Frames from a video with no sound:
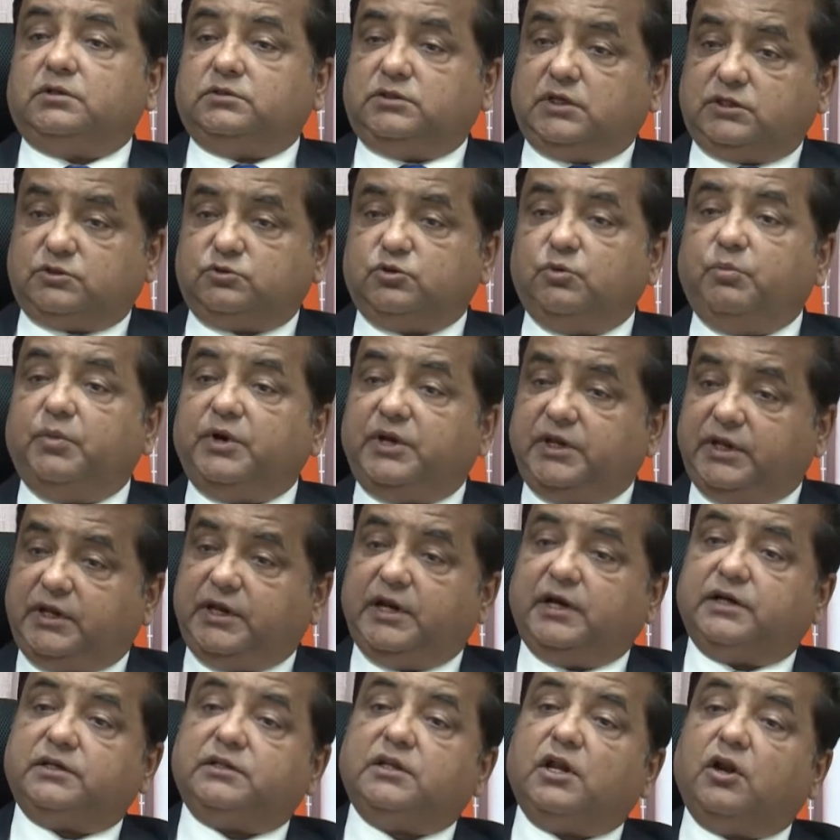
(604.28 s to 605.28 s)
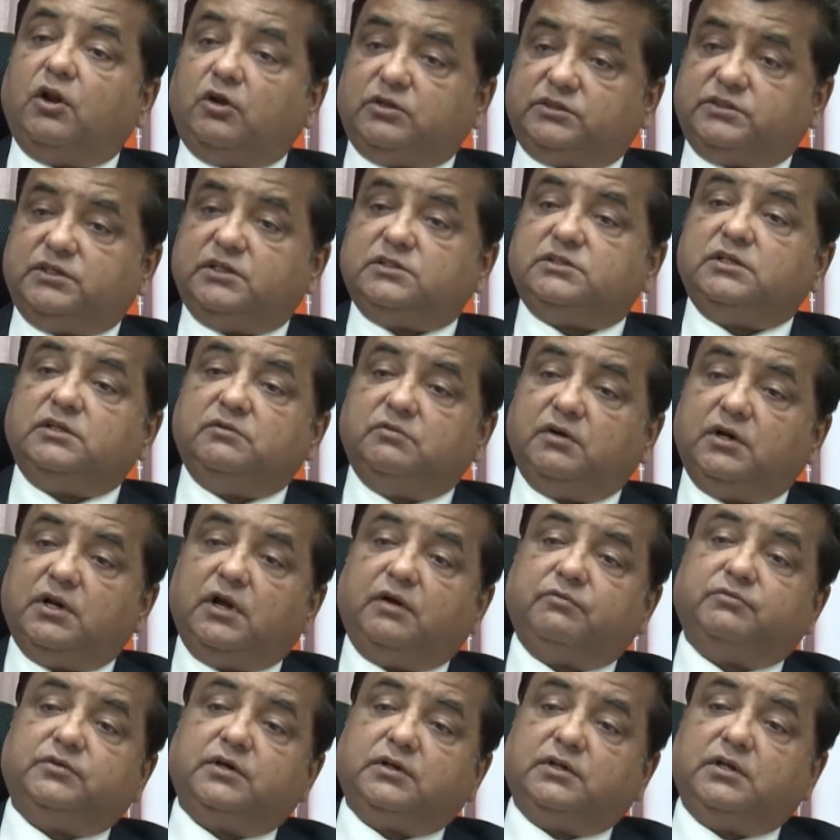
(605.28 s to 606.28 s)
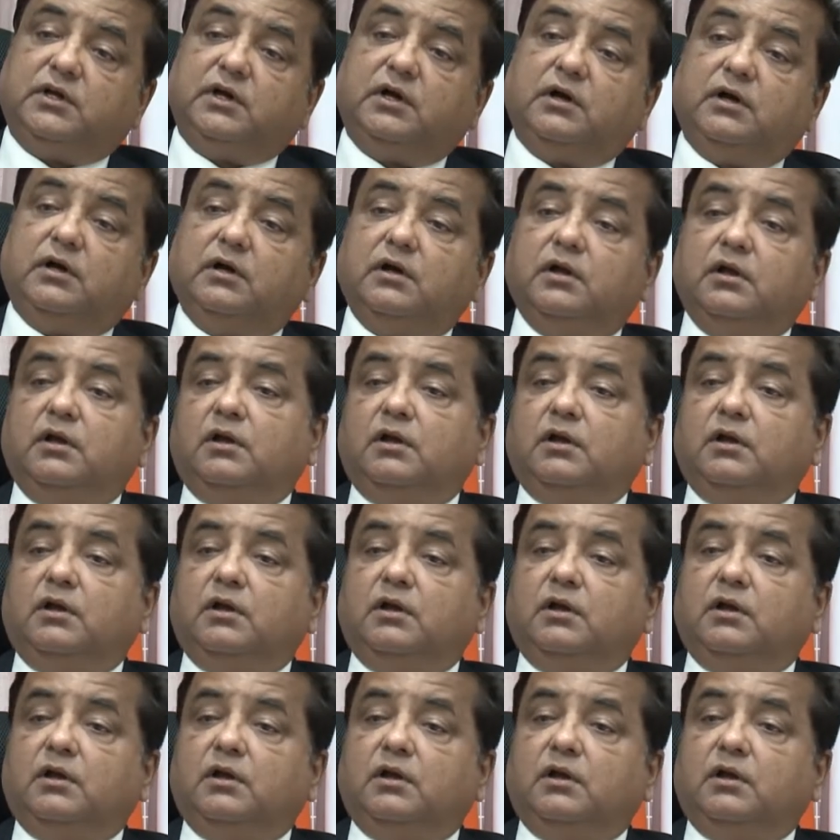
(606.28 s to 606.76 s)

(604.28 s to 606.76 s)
just to mitigate the losses even after the